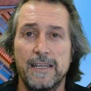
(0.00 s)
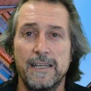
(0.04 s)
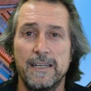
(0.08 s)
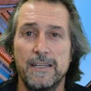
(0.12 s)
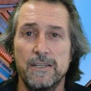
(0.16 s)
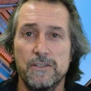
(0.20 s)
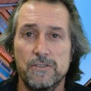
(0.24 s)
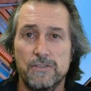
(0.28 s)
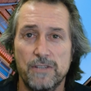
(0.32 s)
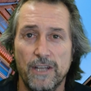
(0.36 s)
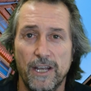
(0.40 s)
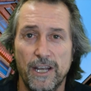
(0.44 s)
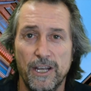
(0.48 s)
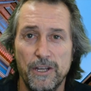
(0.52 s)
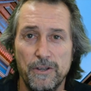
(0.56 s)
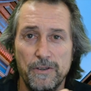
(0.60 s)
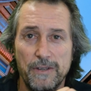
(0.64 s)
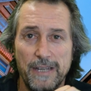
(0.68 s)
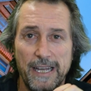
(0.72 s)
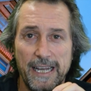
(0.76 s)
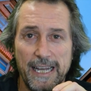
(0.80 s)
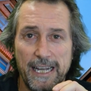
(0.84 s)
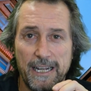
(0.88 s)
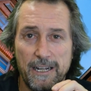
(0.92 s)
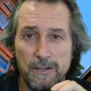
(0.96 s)

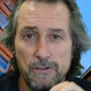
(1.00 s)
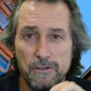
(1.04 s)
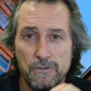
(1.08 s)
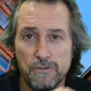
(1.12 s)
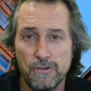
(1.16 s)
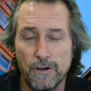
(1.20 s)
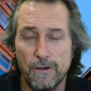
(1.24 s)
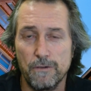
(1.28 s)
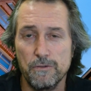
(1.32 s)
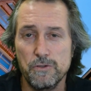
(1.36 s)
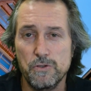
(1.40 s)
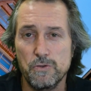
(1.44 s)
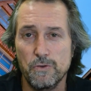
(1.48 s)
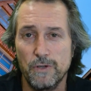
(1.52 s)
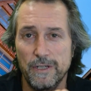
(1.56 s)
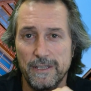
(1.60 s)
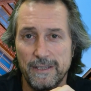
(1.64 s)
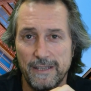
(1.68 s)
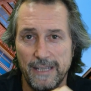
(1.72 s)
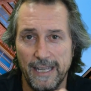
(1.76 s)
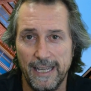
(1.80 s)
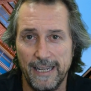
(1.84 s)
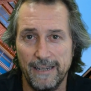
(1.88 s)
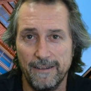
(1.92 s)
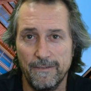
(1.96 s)
So a control
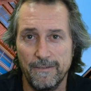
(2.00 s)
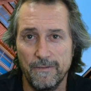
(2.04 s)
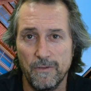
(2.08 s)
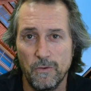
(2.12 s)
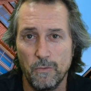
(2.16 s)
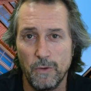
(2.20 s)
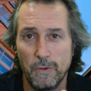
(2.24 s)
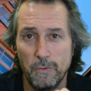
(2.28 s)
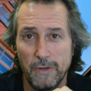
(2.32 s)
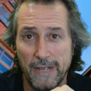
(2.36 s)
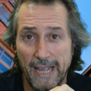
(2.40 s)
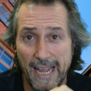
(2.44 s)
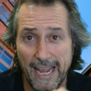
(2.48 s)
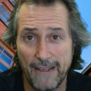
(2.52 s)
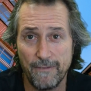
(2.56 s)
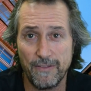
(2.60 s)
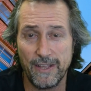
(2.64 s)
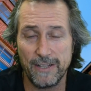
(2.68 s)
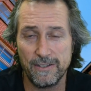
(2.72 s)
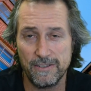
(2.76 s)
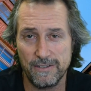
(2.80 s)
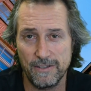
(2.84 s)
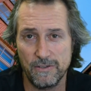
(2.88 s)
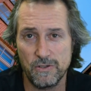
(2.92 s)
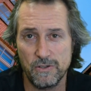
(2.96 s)
joint then, when we have
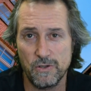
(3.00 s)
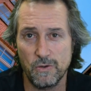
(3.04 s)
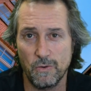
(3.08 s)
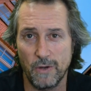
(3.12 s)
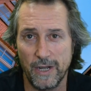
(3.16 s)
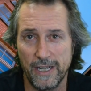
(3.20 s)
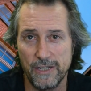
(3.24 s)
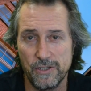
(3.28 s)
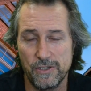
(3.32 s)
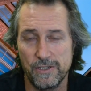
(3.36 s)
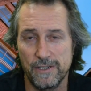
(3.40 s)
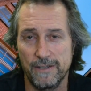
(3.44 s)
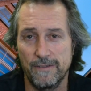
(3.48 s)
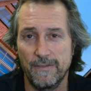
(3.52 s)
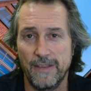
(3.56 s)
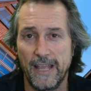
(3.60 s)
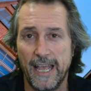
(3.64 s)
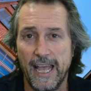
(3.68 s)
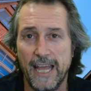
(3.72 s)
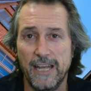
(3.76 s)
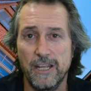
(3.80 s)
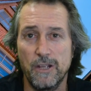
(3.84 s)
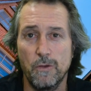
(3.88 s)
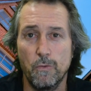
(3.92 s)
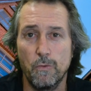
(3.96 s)
that situation,
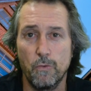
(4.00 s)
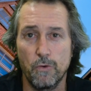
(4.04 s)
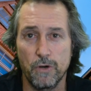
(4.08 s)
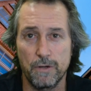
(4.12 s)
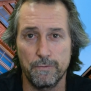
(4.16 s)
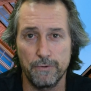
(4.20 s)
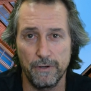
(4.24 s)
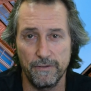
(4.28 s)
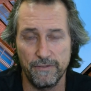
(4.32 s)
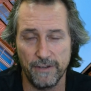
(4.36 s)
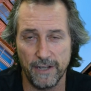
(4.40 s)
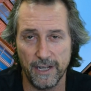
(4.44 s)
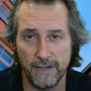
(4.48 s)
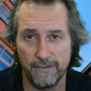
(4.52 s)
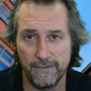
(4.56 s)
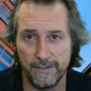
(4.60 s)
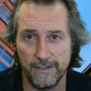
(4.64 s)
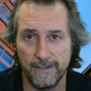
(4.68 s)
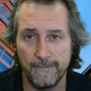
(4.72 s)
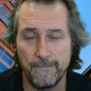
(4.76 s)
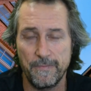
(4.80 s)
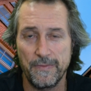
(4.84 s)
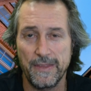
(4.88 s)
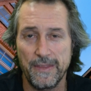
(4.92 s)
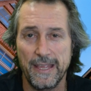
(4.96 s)
how do you waterproof
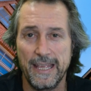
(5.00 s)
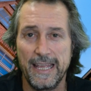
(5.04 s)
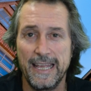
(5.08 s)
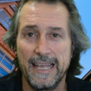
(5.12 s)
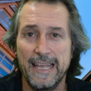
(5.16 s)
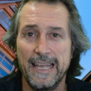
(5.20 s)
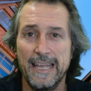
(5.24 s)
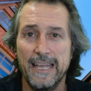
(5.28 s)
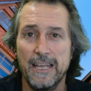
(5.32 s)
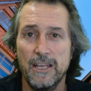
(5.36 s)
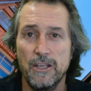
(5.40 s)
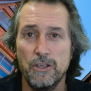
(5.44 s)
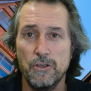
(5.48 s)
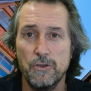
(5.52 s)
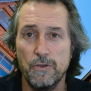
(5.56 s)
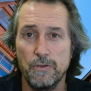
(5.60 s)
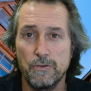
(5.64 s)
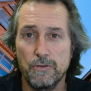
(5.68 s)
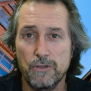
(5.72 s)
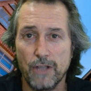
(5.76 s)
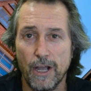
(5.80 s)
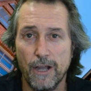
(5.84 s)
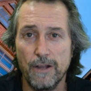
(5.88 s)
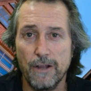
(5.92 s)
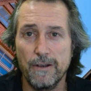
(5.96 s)
over it? You
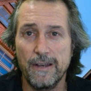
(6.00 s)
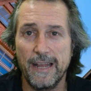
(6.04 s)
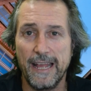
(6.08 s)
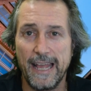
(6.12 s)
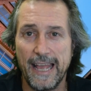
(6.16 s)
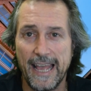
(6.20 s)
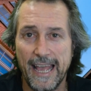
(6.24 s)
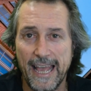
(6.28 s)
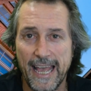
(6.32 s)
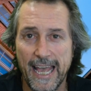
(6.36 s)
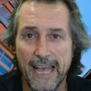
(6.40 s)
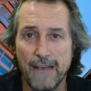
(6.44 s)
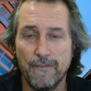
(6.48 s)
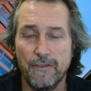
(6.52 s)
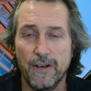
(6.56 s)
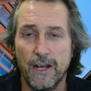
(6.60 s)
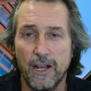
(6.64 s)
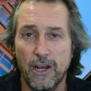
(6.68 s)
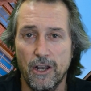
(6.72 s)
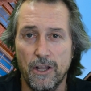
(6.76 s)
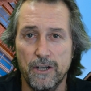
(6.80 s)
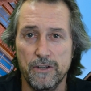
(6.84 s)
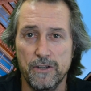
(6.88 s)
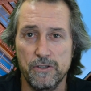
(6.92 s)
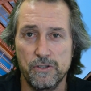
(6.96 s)
don't have a
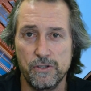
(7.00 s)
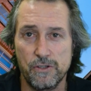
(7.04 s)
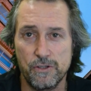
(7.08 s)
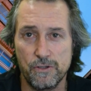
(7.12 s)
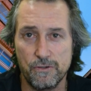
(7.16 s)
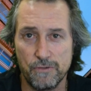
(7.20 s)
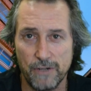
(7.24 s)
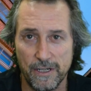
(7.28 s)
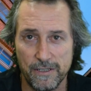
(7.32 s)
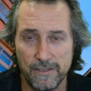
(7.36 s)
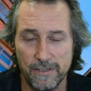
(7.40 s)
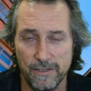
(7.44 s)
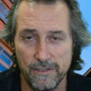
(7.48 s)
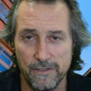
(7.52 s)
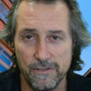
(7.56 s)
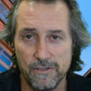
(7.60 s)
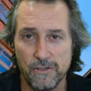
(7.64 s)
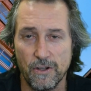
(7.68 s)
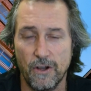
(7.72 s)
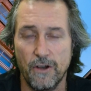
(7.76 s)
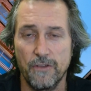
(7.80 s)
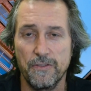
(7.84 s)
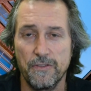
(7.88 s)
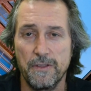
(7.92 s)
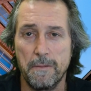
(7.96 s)
lot of stresses
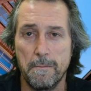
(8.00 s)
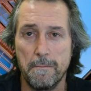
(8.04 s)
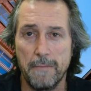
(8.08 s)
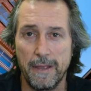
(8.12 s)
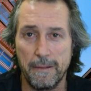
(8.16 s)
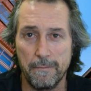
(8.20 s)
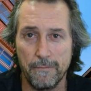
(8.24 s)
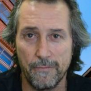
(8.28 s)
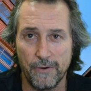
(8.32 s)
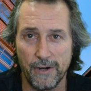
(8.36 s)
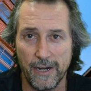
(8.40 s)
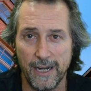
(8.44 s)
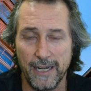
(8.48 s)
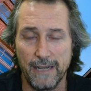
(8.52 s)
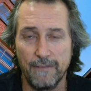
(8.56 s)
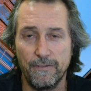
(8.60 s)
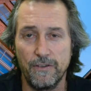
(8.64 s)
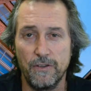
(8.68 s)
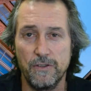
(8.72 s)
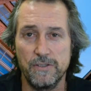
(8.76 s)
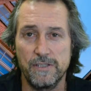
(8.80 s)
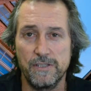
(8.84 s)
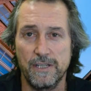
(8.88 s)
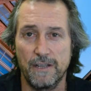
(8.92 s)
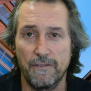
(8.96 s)
on the membrane
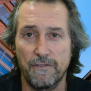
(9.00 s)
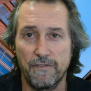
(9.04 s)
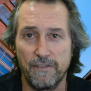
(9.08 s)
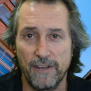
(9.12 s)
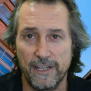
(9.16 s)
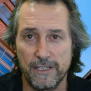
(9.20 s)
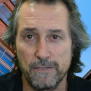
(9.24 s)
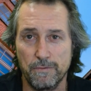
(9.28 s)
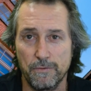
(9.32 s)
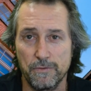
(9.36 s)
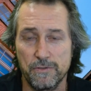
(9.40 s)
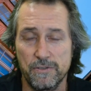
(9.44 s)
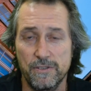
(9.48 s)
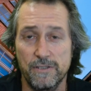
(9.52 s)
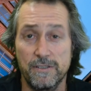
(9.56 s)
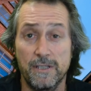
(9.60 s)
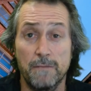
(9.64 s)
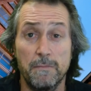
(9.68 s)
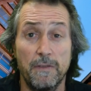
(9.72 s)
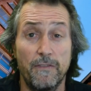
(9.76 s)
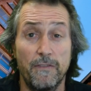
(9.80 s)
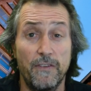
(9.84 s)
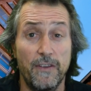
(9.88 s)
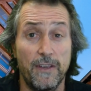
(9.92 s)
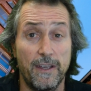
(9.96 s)
if you're using a flexible
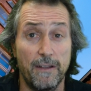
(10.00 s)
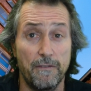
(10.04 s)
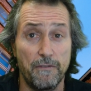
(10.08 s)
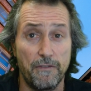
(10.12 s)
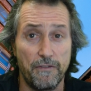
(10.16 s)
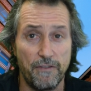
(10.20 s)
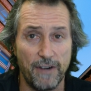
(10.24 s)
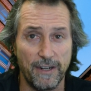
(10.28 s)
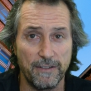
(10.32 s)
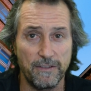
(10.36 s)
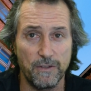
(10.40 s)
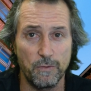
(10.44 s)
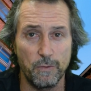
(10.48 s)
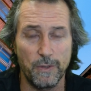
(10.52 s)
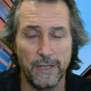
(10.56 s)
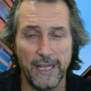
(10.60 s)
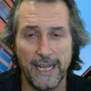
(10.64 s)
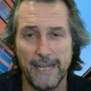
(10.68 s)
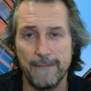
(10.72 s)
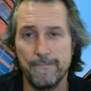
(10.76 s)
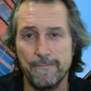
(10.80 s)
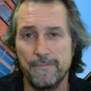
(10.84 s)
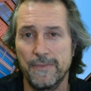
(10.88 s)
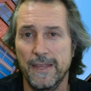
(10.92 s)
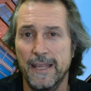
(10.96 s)
system, if you're confronted with
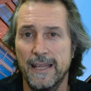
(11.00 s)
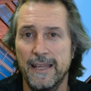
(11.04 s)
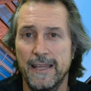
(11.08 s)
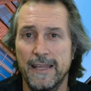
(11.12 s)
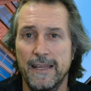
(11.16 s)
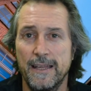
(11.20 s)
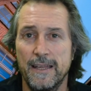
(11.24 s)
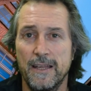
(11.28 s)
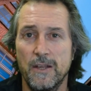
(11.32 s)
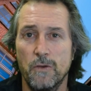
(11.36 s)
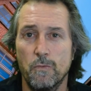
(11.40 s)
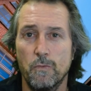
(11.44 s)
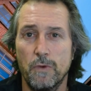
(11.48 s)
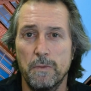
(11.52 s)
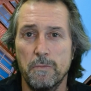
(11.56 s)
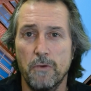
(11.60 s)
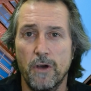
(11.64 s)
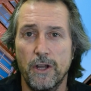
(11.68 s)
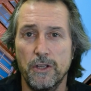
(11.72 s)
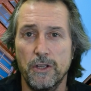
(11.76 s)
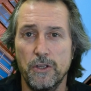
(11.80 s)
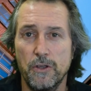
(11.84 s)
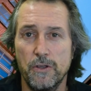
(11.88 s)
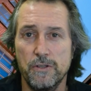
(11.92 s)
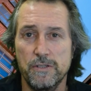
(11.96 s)
that. We
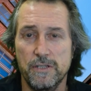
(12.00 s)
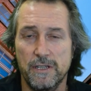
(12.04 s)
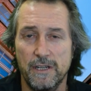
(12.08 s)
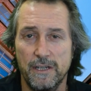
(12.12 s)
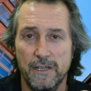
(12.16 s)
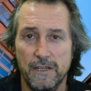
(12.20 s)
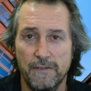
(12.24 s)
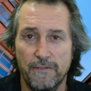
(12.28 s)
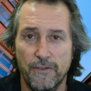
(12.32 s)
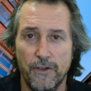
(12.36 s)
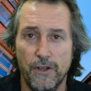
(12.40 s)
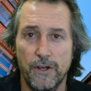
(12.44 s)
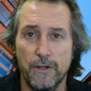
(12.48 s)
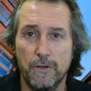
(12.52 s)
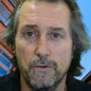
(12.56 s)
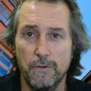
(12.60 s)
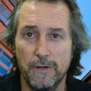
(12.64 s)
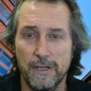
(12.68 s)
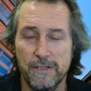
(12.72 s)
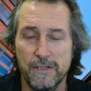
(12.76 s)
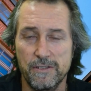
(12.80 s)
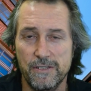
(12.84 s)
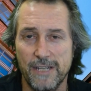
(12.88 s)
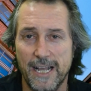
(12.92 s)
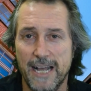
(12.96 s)
might use it in a
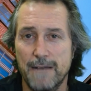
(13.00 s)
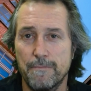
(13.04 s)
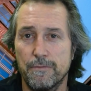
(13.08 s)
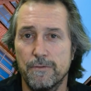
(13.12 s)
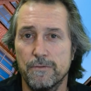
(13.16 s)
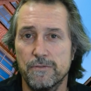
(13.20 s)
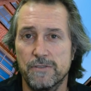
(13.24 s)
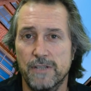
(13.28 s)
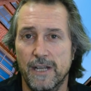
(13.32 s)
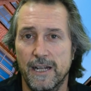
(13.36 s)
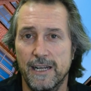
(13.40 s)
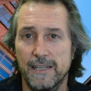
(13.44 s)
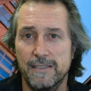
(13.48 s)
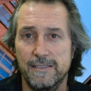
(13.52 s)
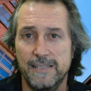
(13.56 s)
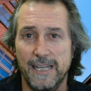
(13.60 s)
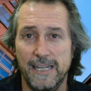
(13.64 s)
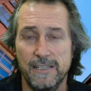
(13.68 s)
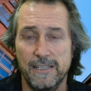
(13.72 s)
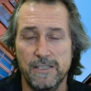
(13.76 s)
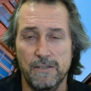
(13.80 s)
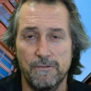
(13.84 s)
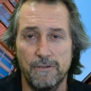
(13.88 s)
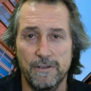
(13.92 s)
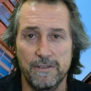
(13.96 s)
vertical example. So let's
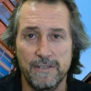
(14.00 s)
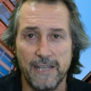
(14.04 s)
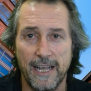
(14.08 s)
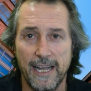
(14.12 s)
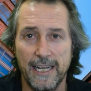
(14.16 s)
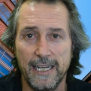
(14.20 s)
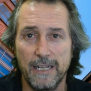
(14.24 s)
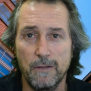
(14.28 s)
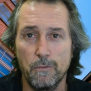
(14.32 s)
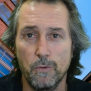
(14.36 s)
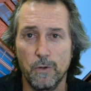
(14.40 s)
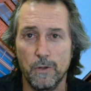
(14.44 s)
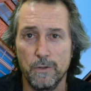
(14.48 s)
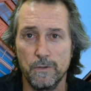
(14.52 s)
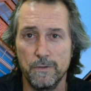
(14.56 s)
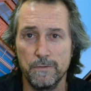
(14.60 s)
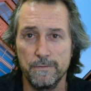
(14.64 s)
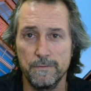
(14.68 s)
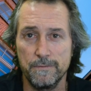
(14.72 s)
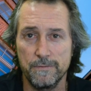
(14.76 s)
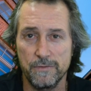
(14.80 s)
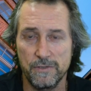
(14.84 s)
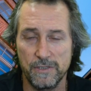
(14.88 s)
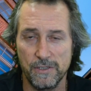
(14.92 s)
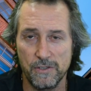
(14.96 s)
say it's a retaining
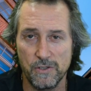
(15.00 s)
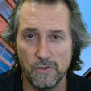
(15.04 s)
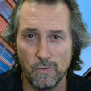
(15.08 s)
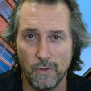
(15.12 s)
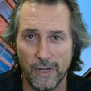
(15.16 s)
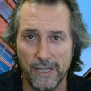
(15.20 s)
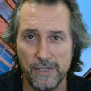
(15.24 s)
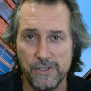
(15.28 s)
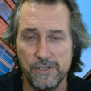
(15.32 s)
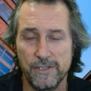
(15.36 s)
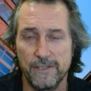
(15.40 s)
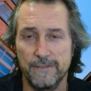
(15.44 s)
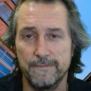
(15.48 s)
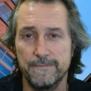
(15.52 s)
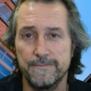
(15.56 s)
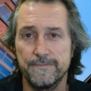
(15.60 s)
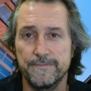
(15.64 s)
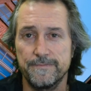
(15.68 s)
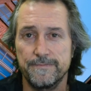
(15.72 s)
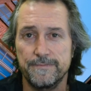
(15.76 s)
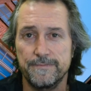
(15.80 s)
wall situation.